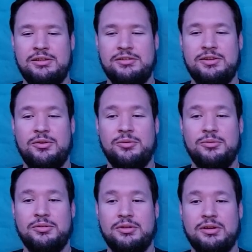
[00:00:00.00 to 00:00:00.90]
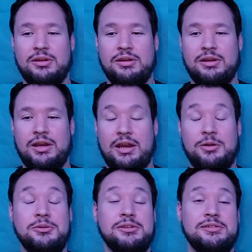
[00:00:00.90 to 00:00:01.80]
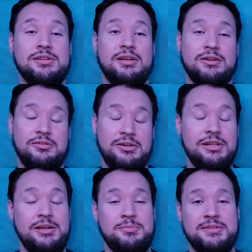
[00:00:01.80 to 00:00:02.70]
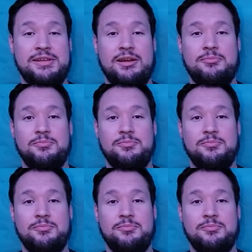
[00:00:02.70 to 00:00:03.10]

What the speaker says: So, I was really upset.